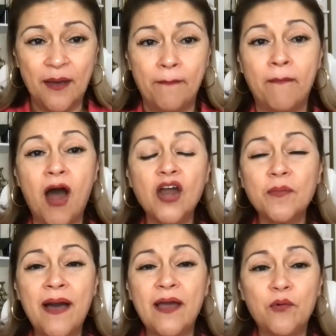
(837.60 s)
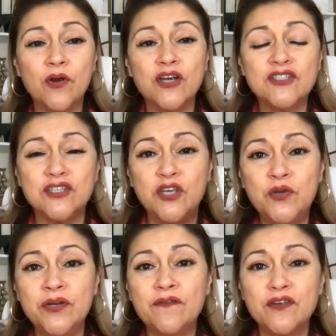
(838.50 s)
Mark my words, the
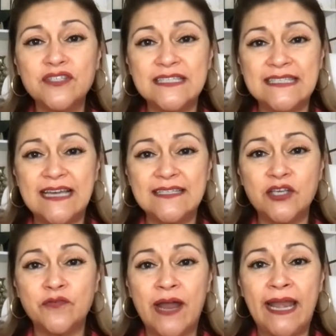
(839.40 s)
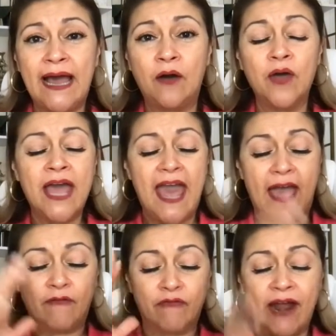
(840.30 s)
universe is testing you right now.
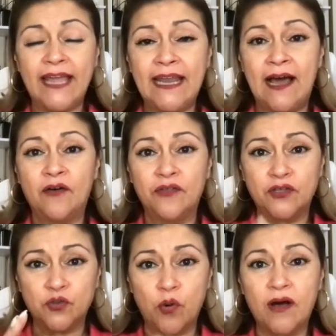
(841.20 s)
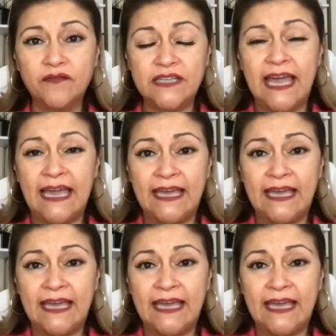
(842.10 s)
And right now, the 12th day